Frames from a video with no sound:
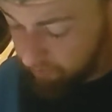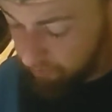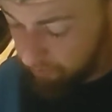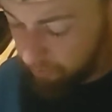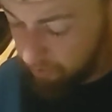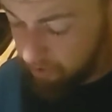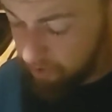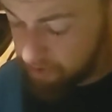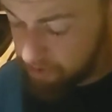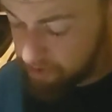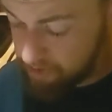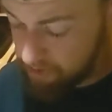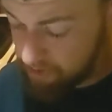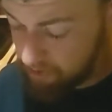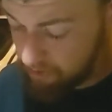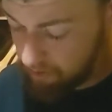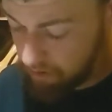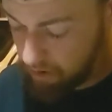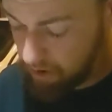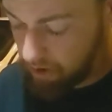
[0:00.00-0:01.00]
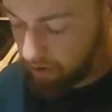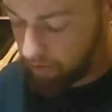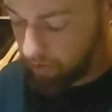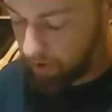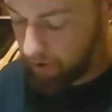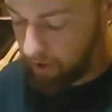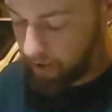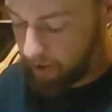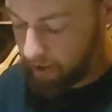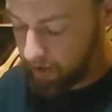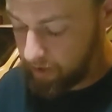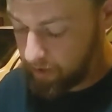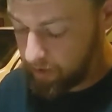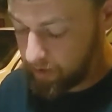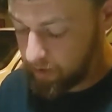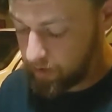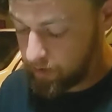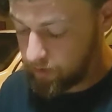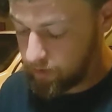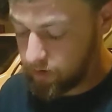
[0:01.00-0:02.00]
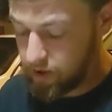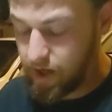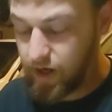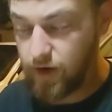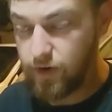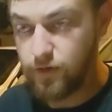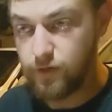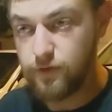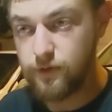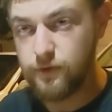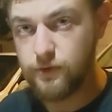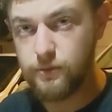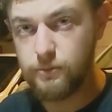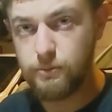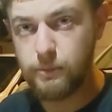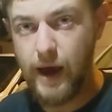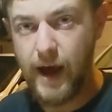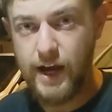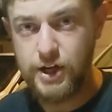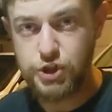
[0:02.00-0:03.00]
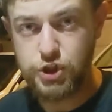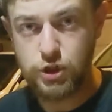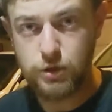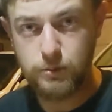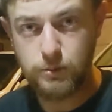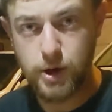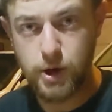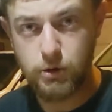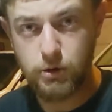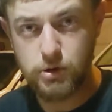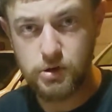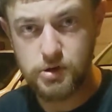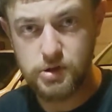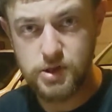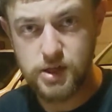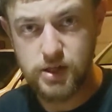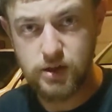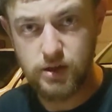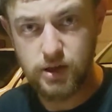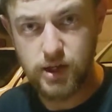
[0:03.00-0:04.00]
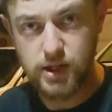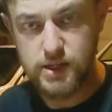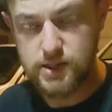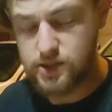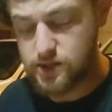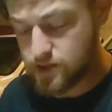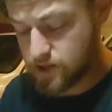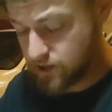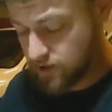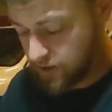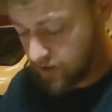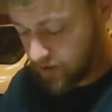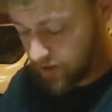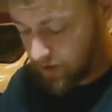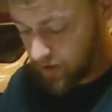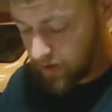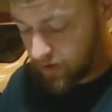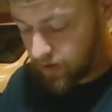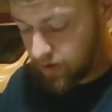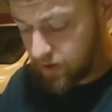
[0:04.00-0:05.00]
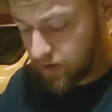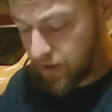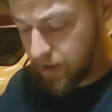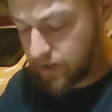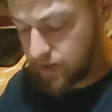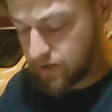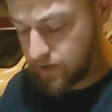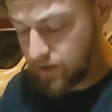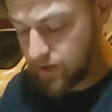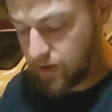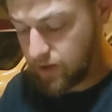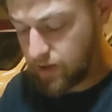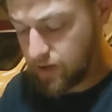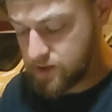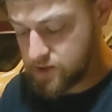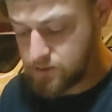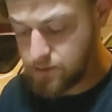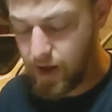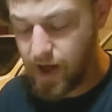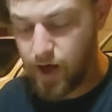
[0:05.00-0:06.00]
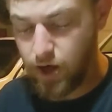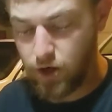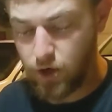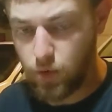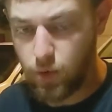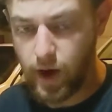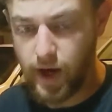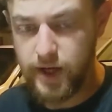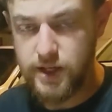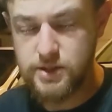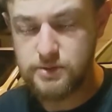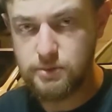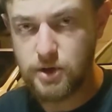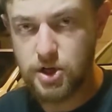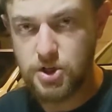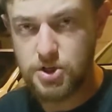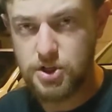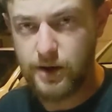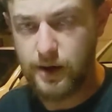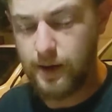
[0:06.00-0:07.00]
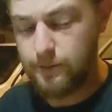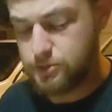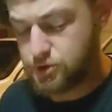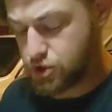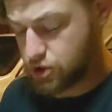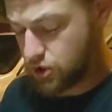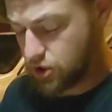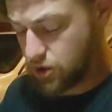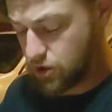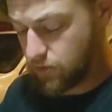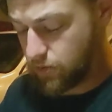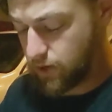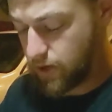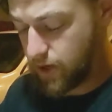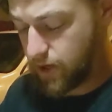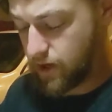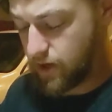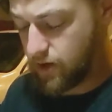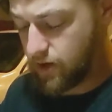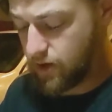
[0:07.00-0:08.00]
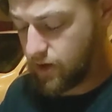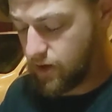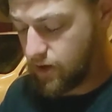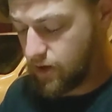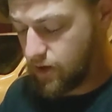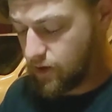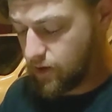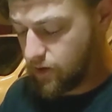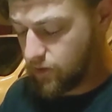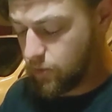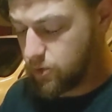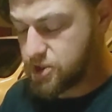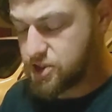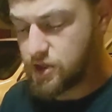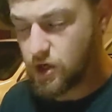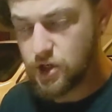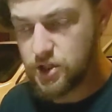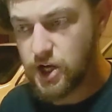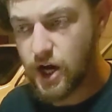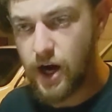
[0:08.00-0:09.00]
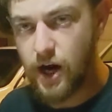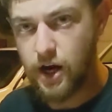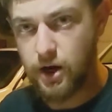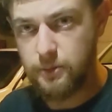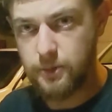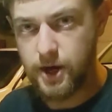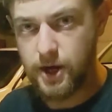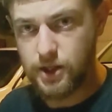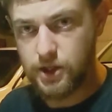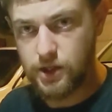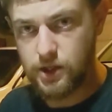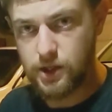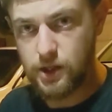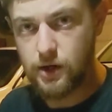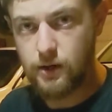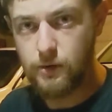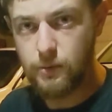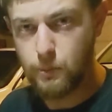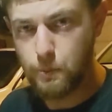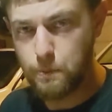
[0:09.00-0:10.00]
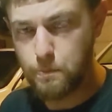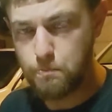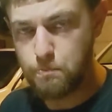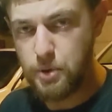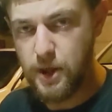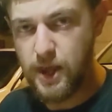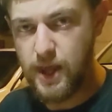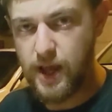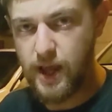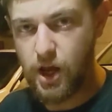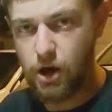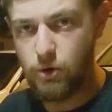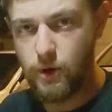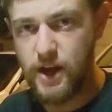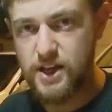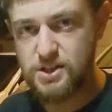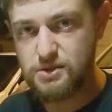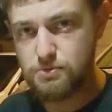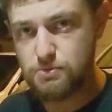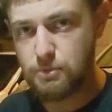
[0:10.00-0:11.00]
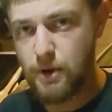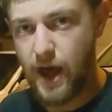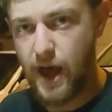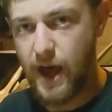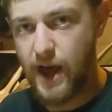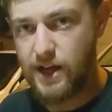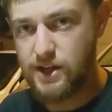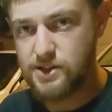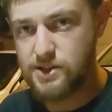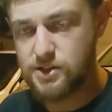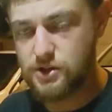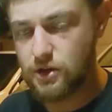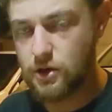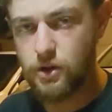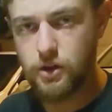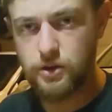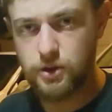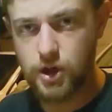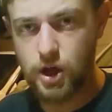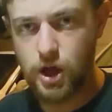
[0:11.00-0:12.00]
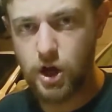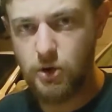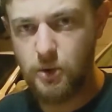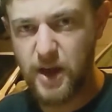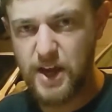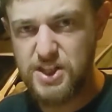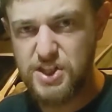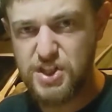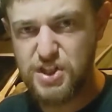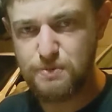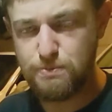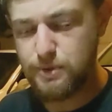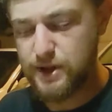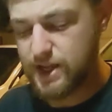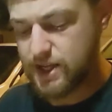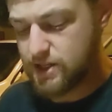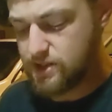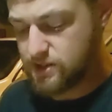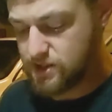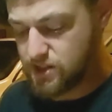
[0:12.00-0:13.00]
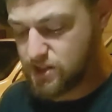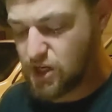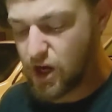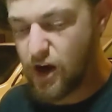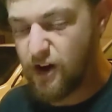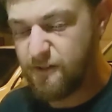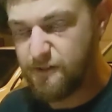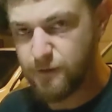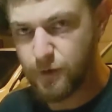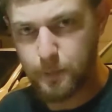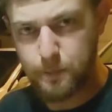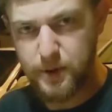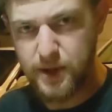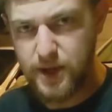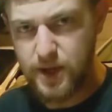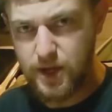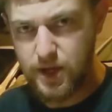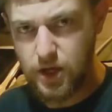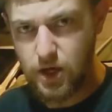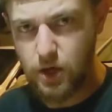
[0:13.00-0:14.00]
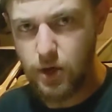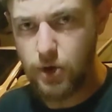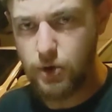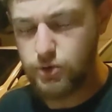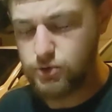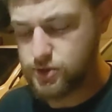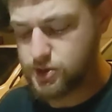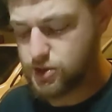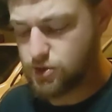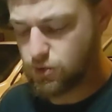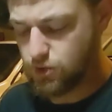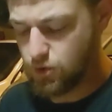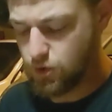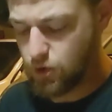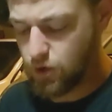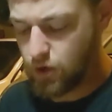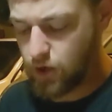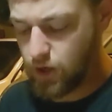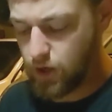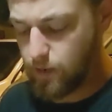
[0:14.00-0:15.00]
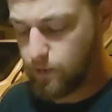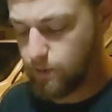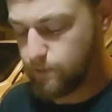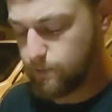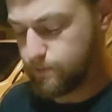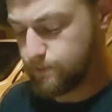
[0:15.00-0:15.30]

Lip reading: for these lower end kind of basher motors, at least it doesn't matter quite as much. I'm sure when we start talking about the big OS Max or the OS Speed stuff, or Picos, or